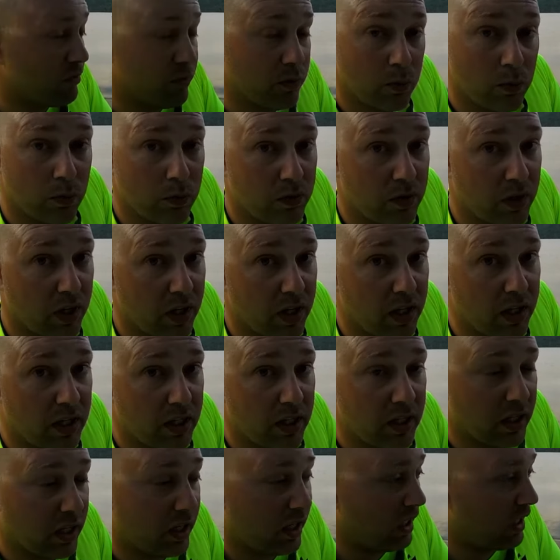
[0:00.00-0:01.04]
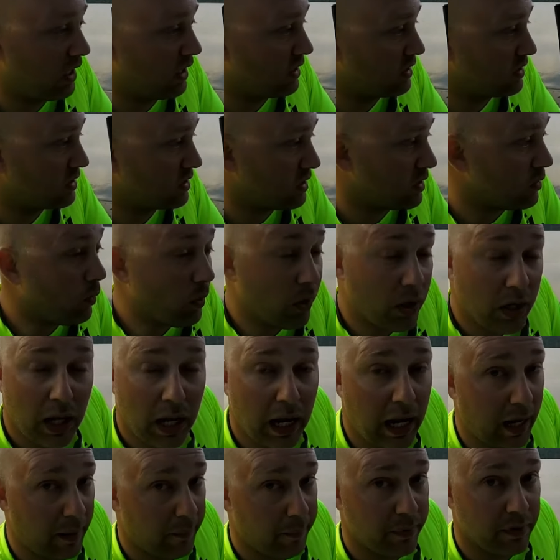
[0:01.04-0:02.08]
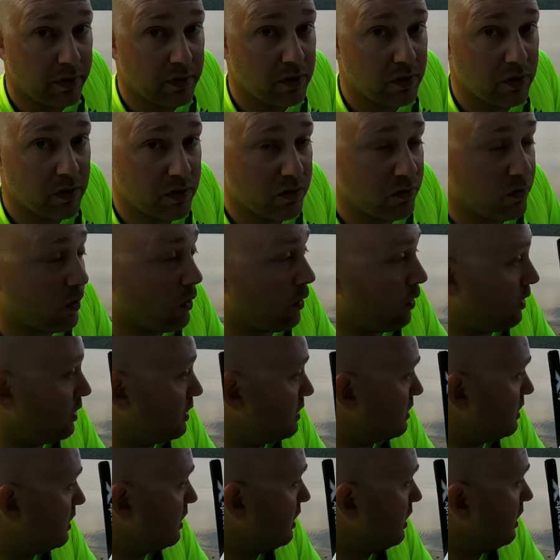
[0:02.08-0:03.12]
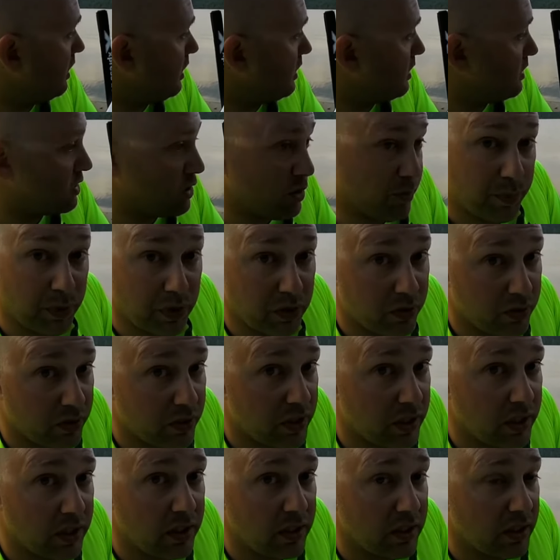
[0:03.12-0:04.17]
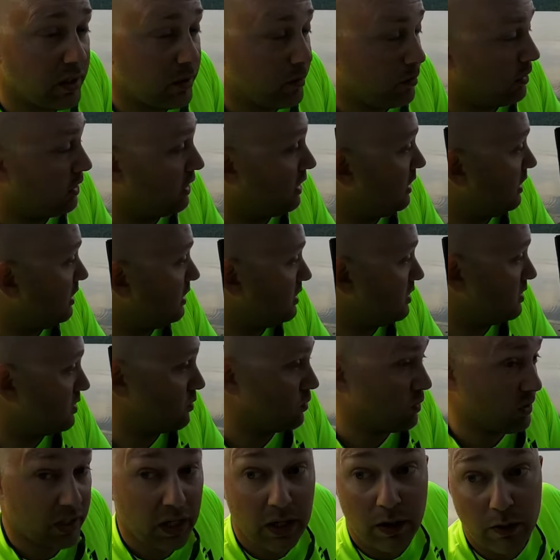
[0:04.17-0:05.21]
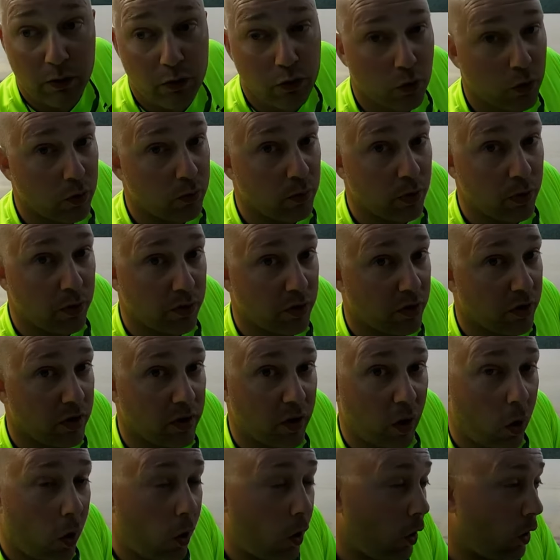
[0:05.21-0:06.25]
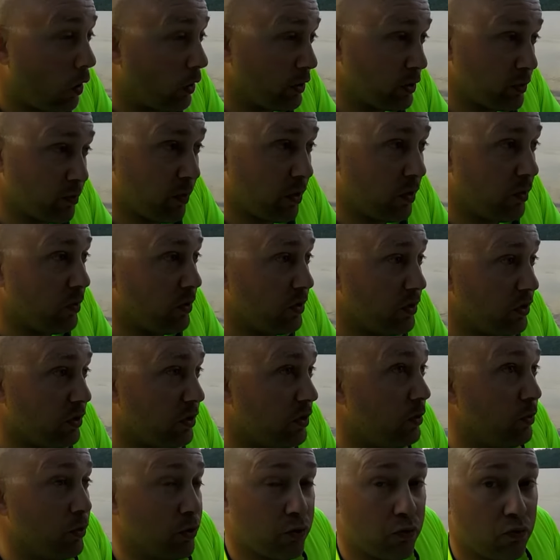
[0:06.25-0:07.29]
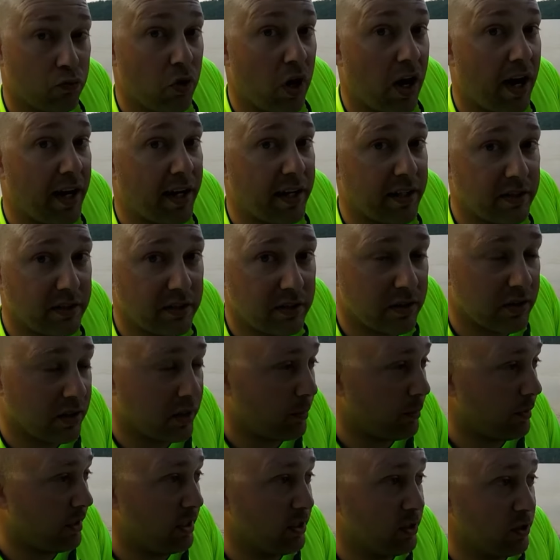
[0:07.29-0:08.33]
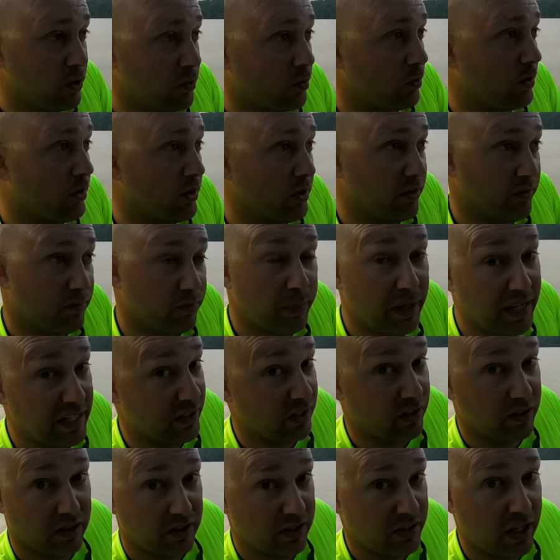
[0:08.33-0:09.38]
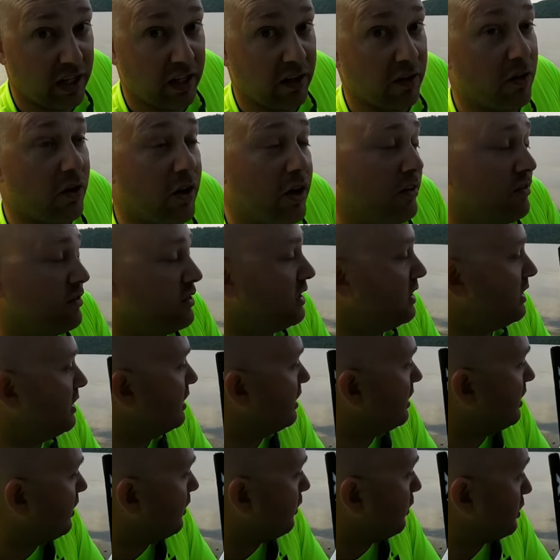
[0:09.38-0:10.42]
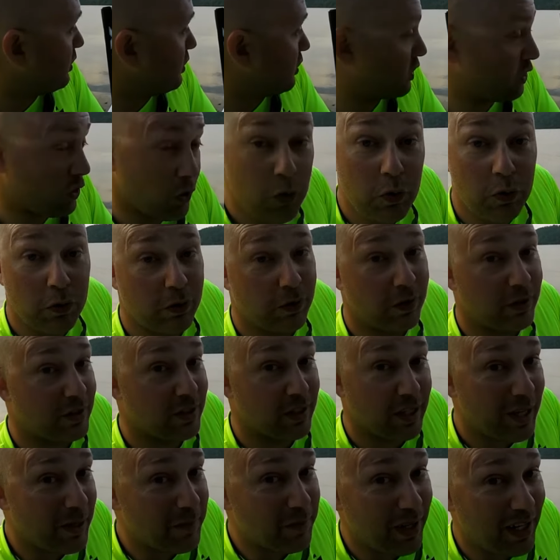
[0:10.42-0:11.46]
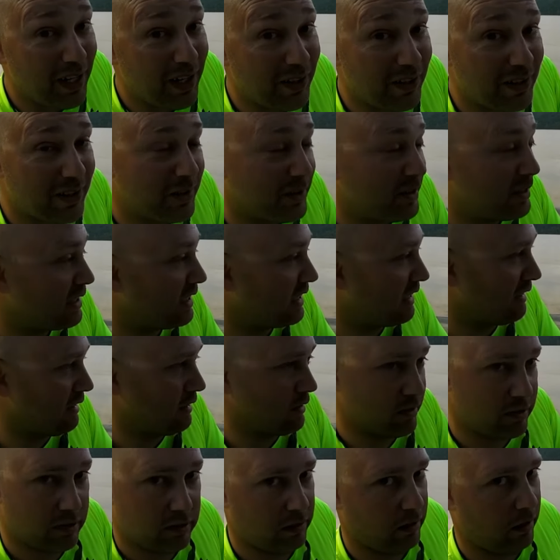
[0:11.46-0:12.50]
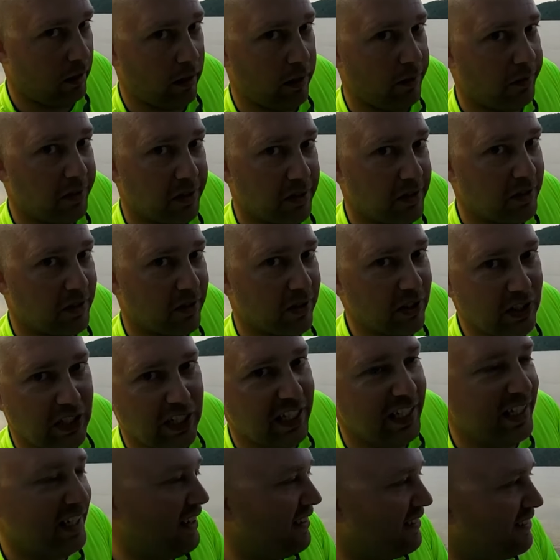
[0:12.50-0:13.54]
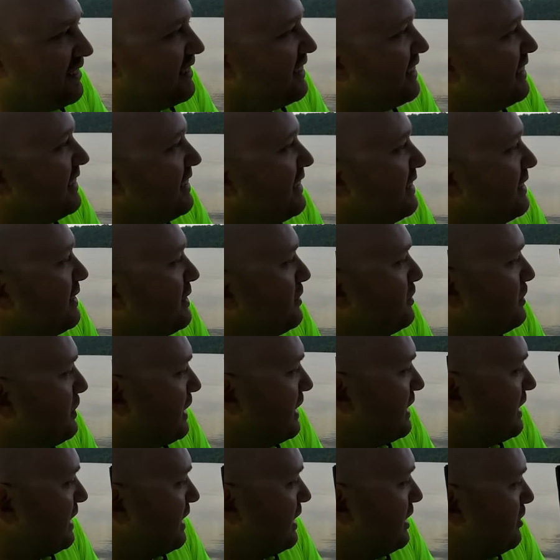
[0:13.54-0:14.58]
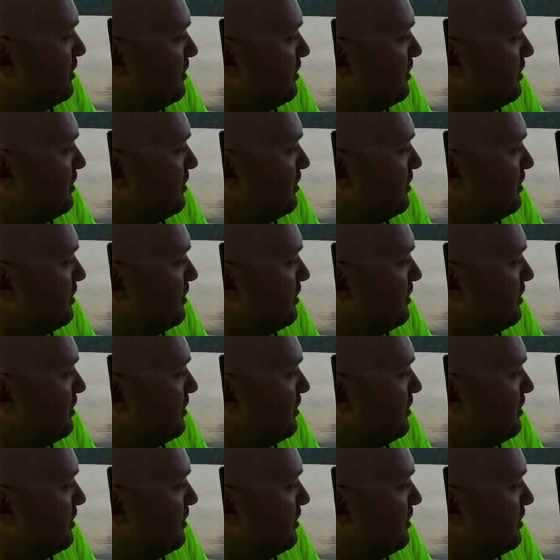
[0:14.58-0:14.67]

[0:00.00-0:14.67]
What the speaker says: fuel tank, and see what happens as far as stability, because without a trolling motor on, all this boat wanted to do was rise. I mean, it just wanted to basically take off, which is cool. That's a lot of power. It's scary as all get out. But